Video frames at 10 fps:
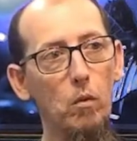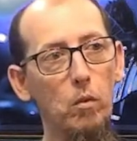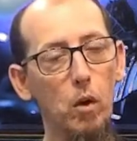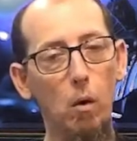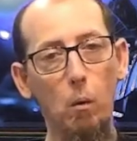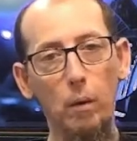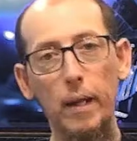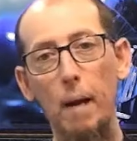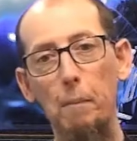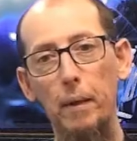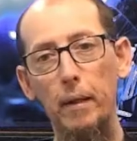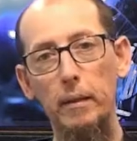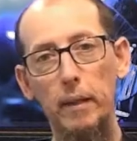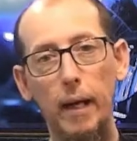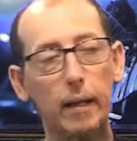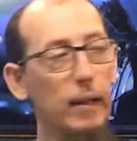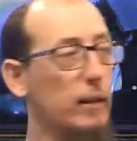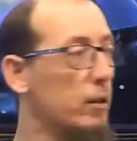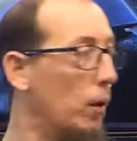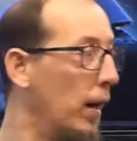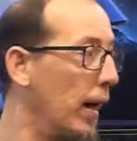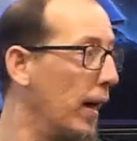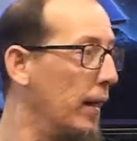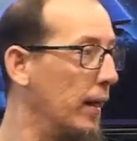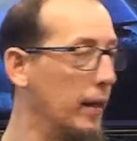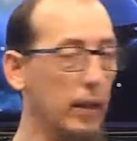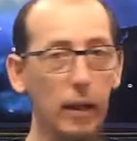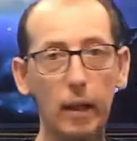So with that being said, let's go ahead